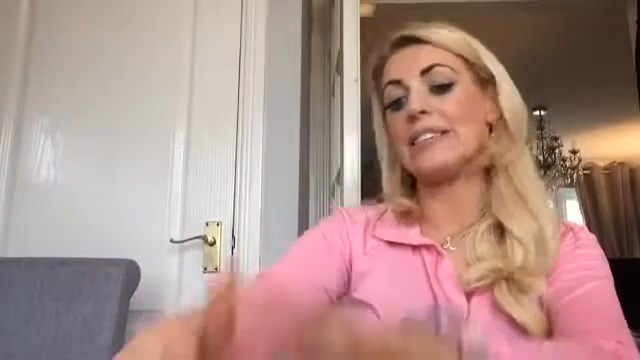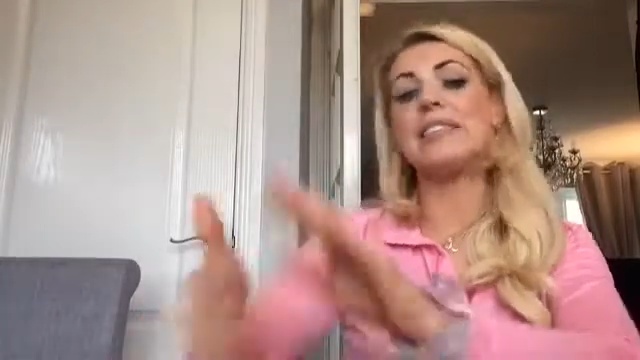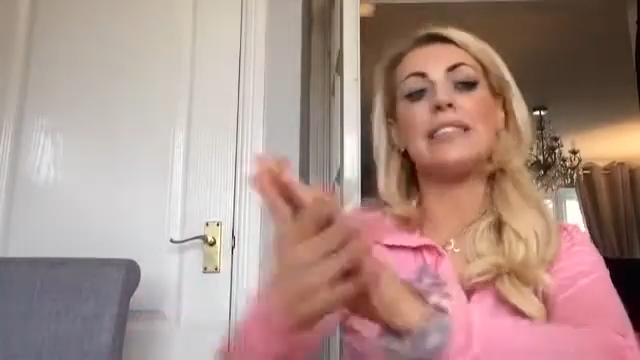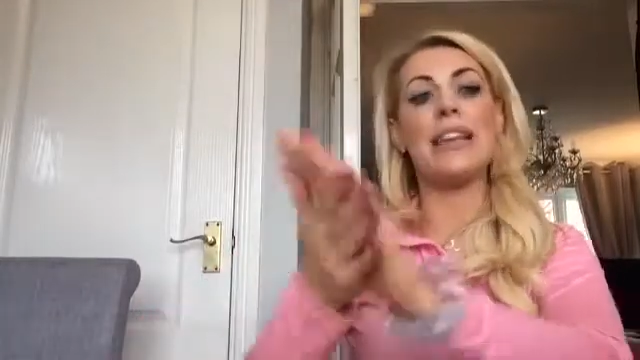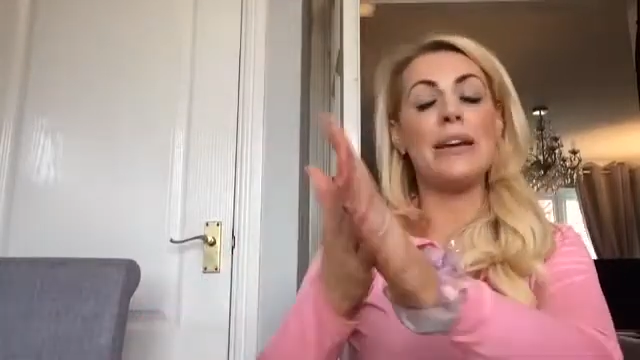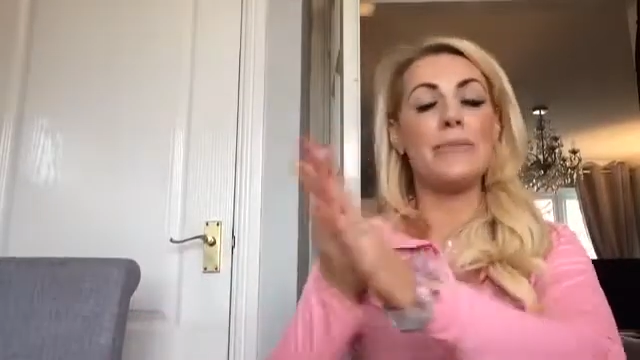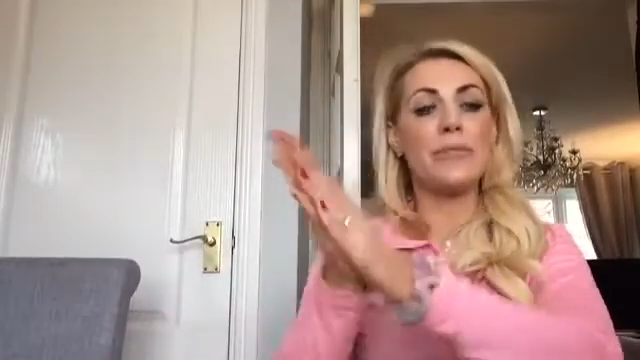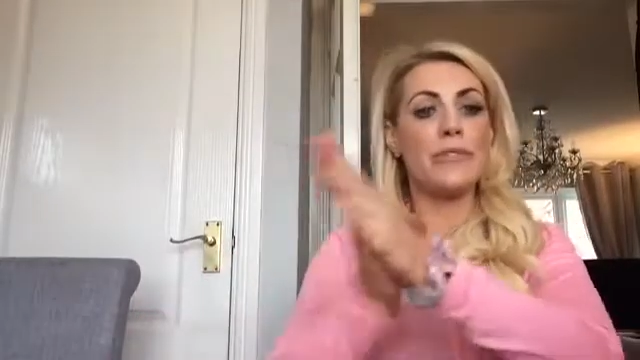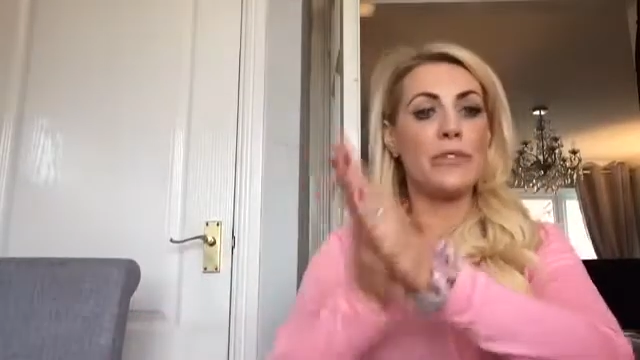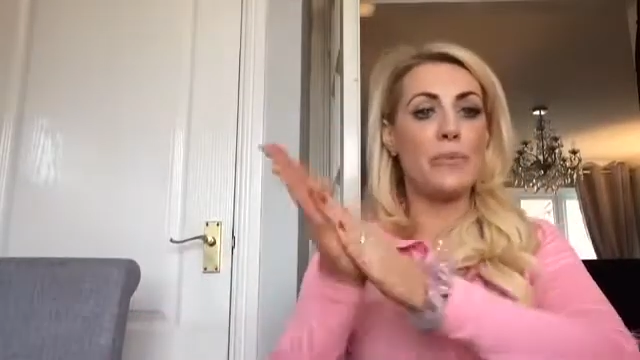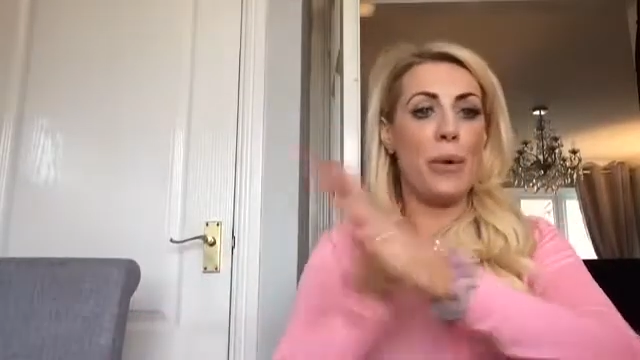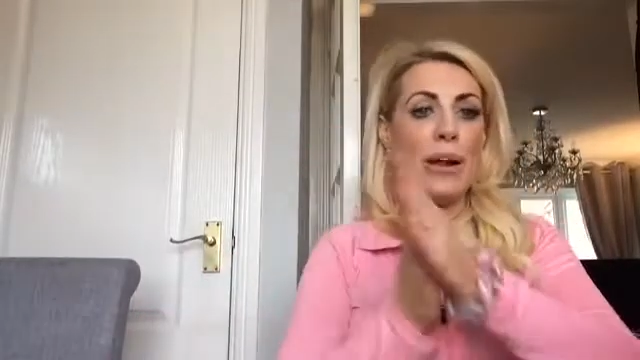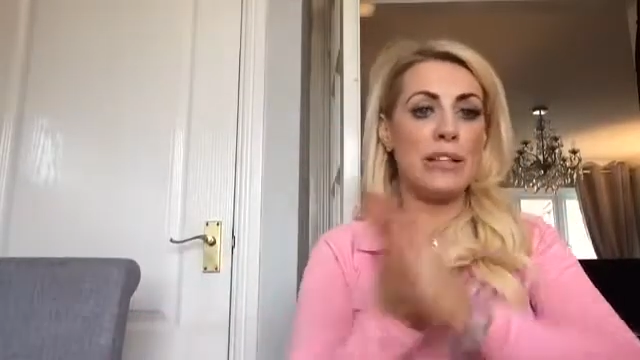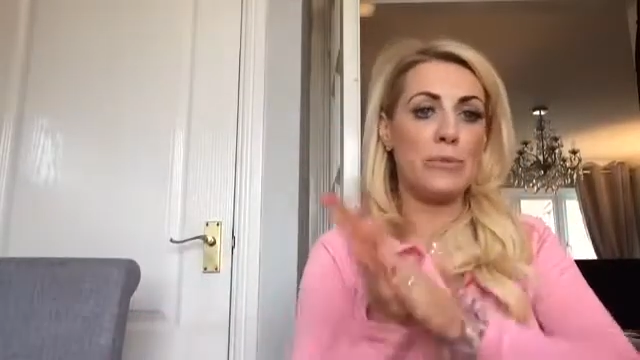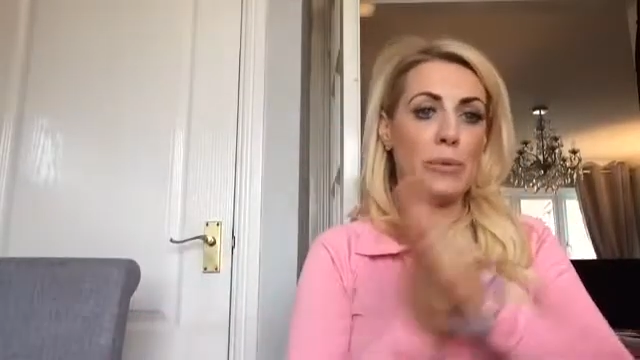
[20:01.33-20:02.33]
in terms of
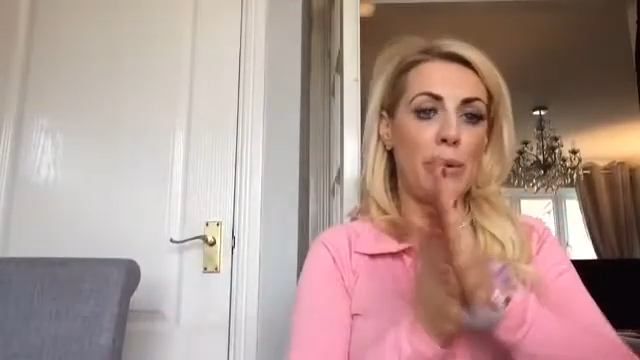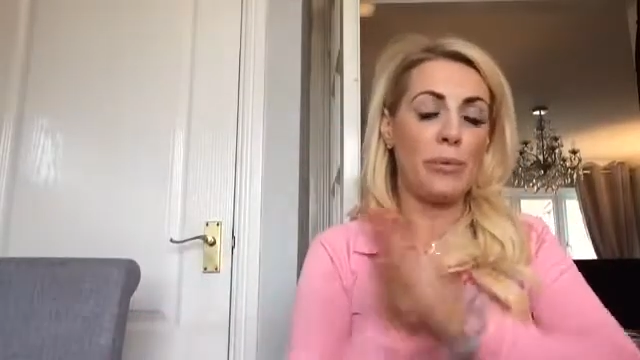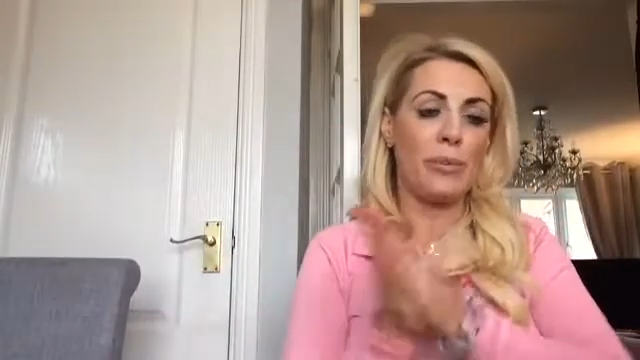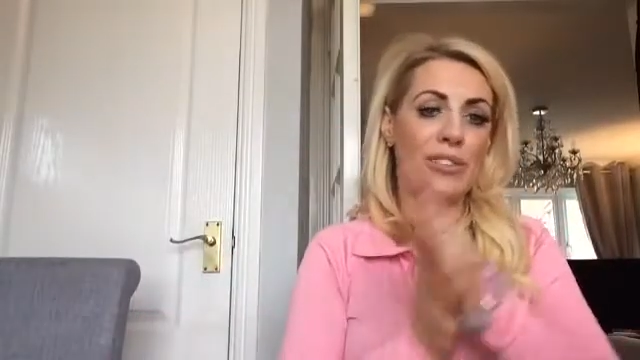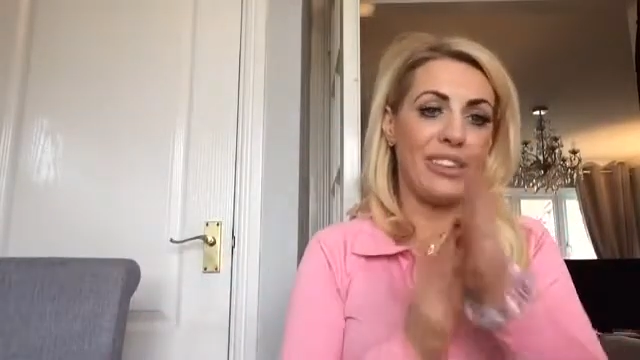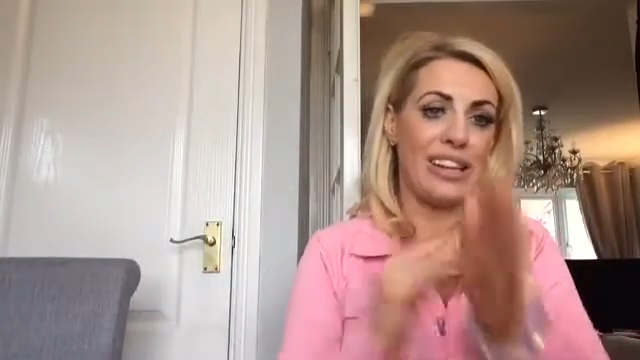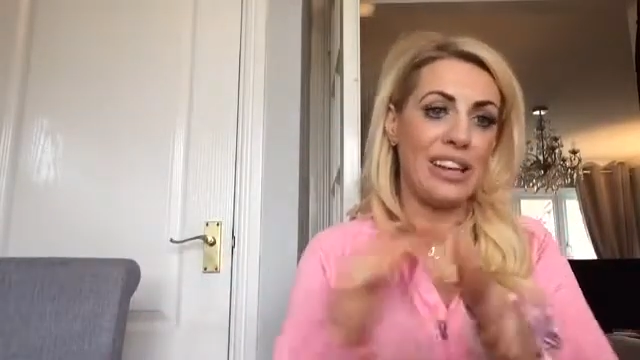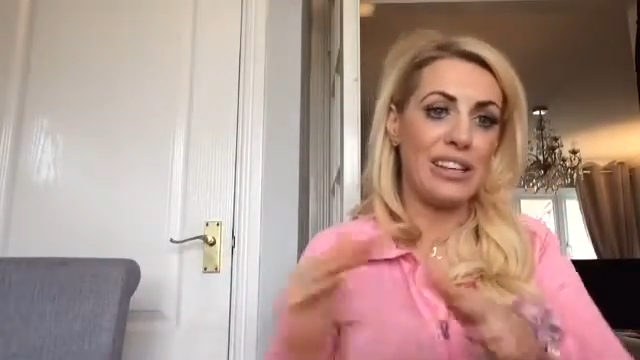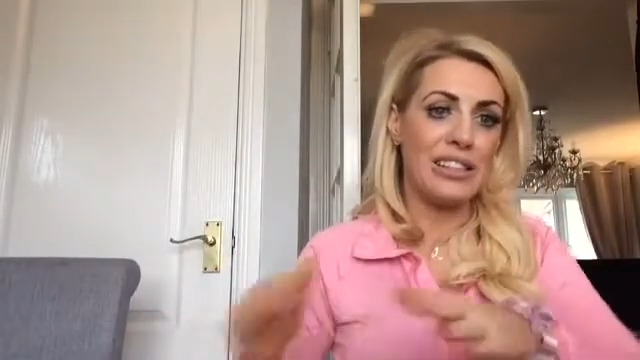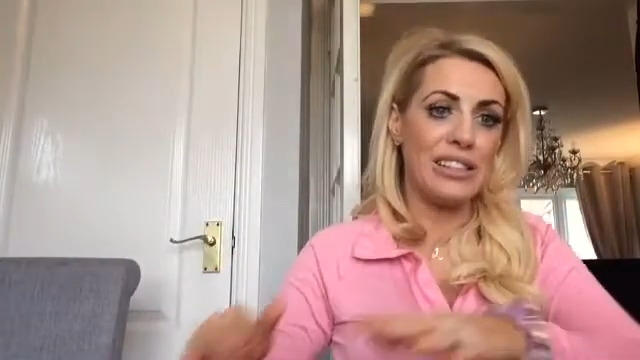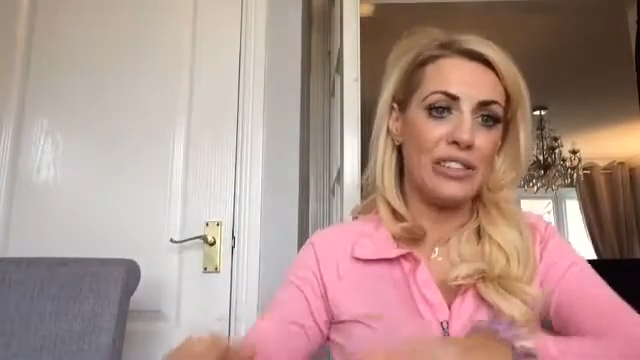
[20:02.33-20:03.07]
depressed people thinking